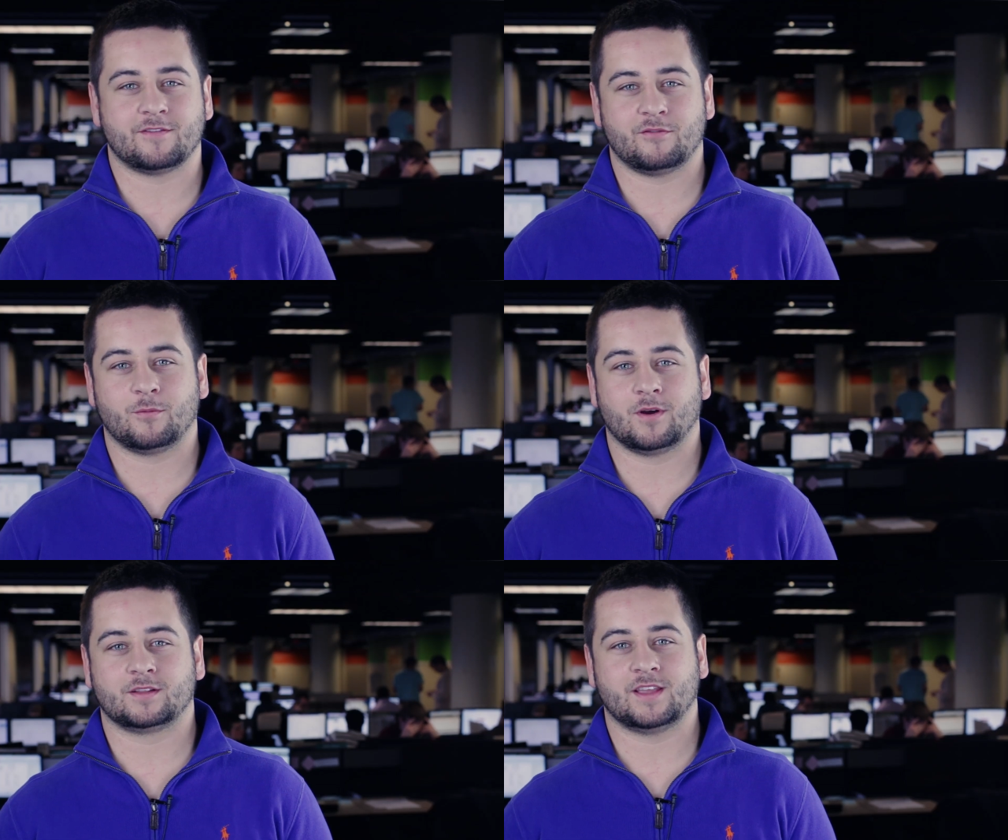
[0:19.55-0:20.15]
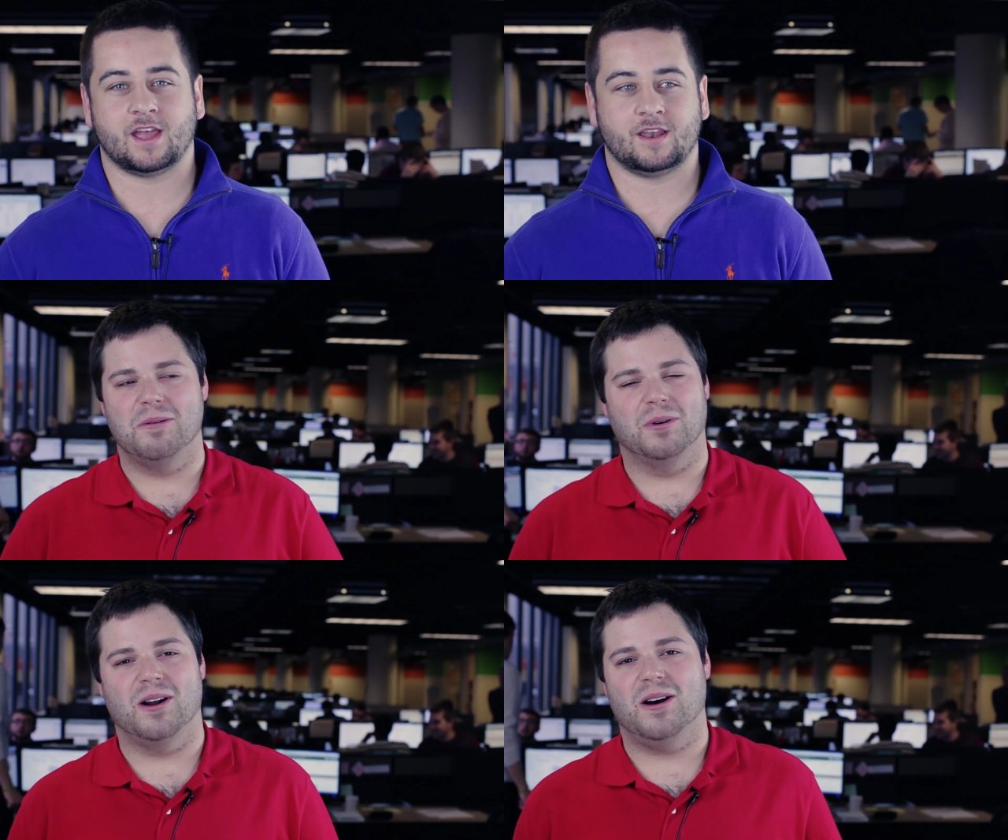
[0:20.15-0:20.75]
I've ever worked in.
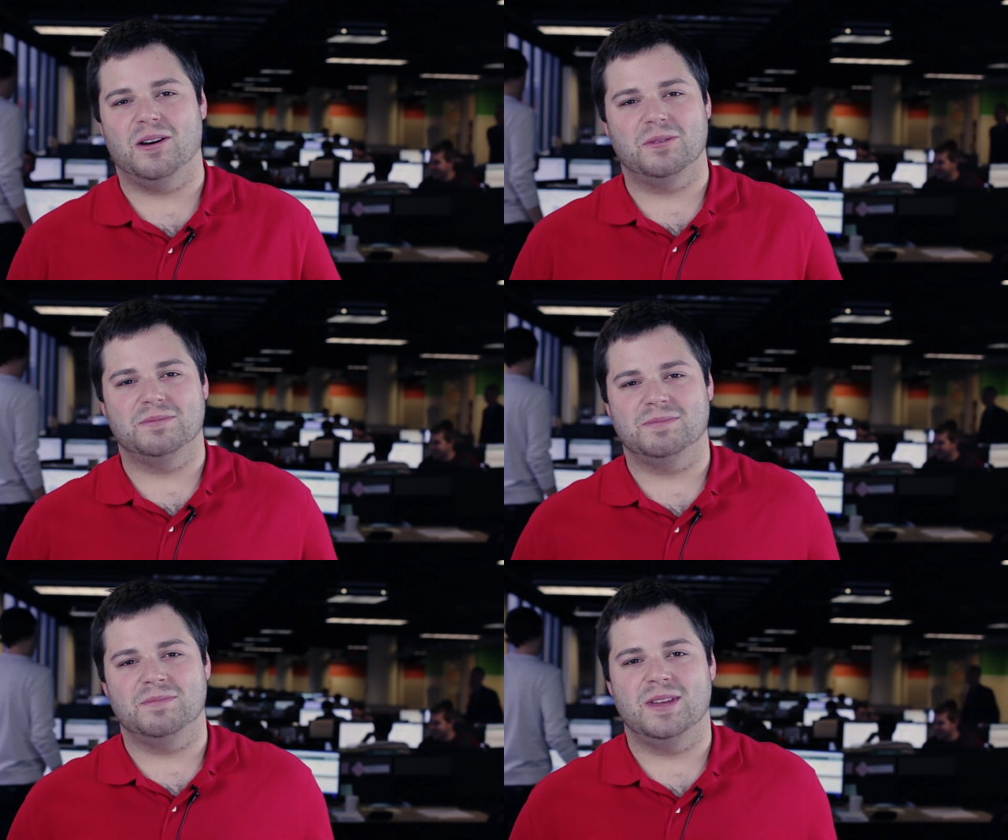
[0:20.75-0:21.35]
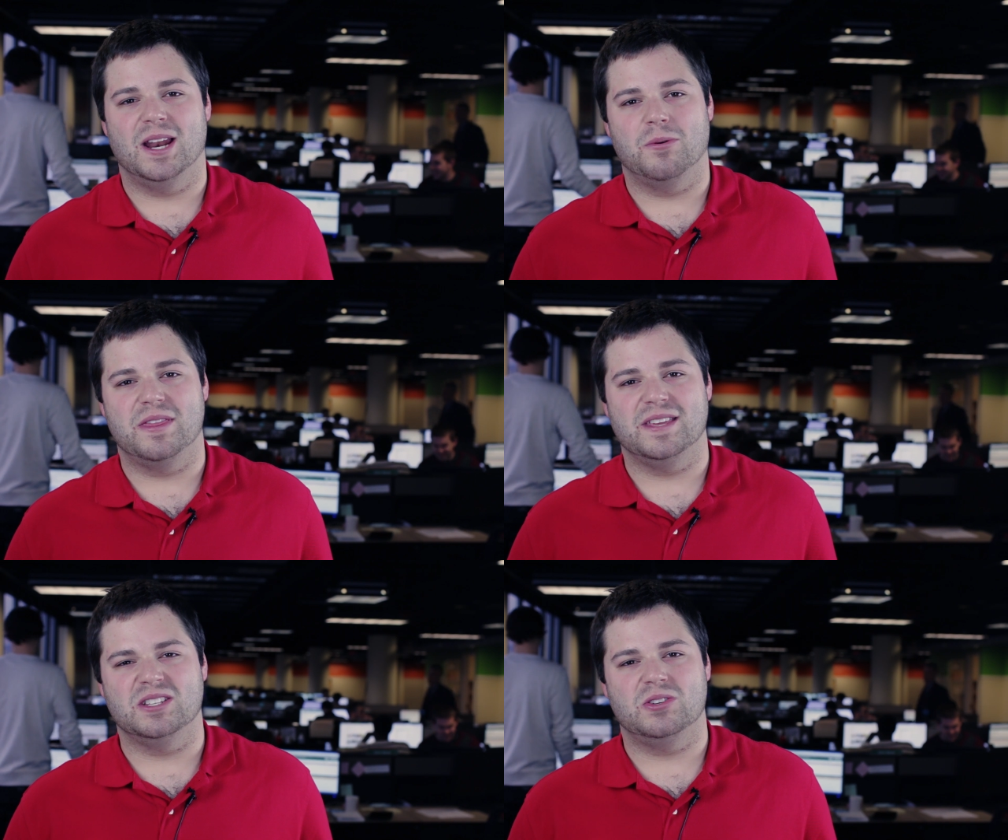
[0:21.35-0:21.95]
We're all, you know,
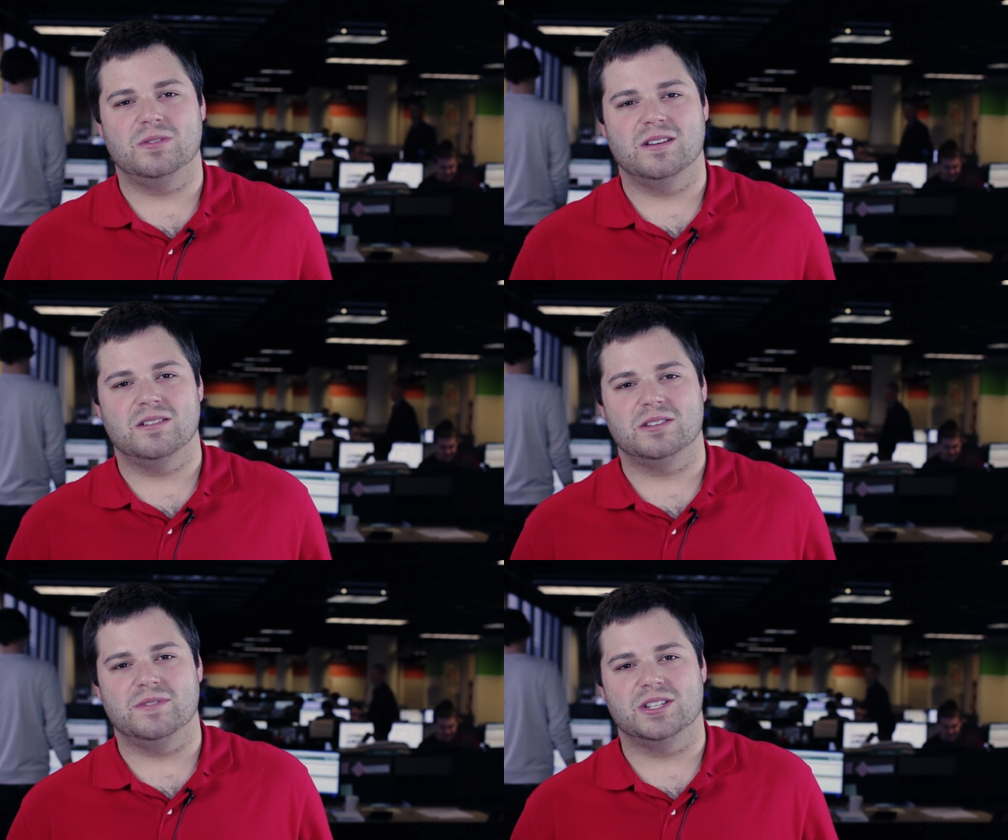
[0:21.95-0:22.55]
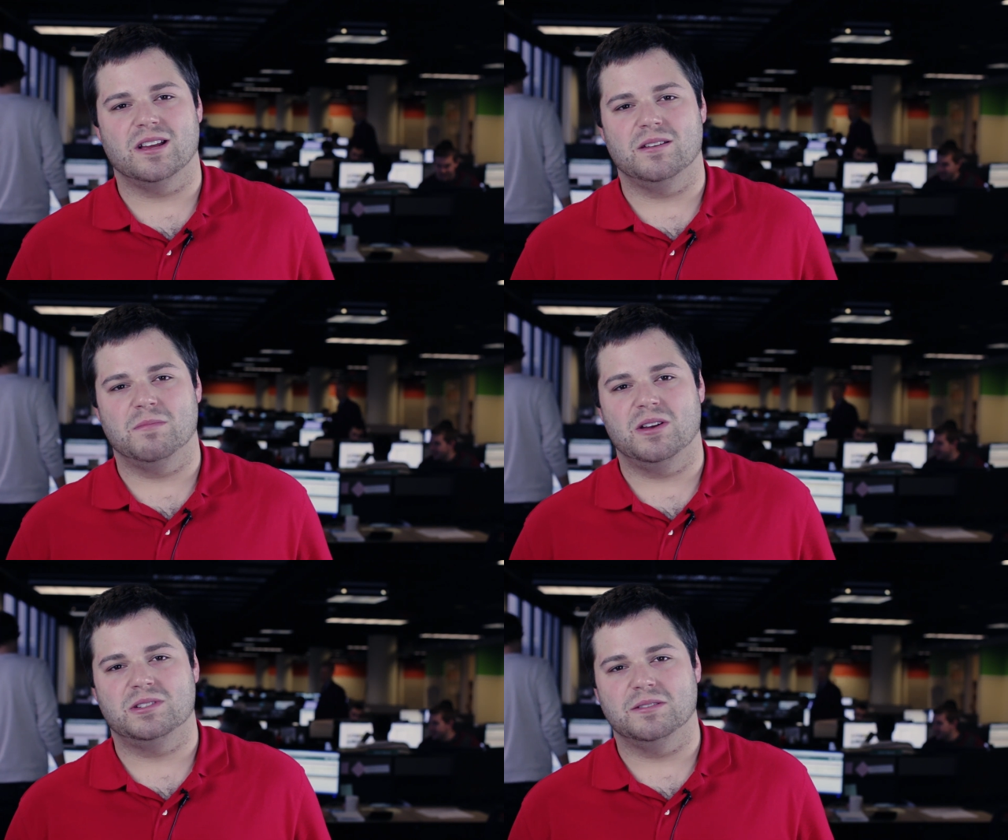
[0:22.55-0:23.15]
within two years of each
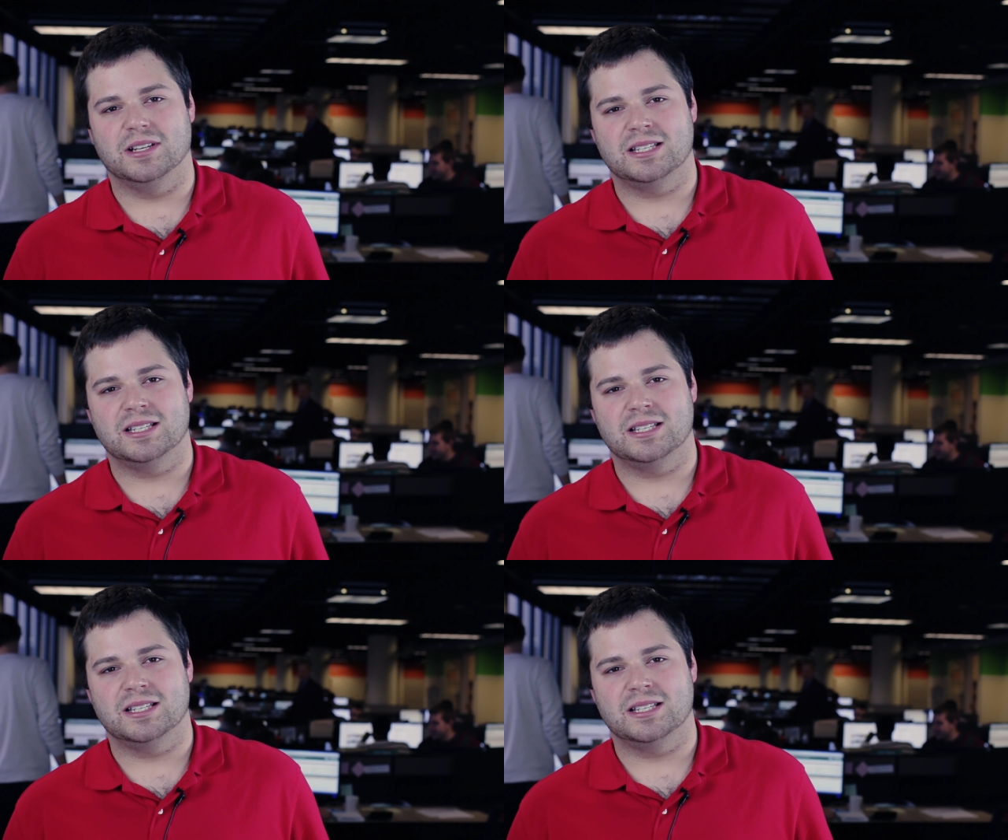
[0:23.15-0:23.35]
other, most of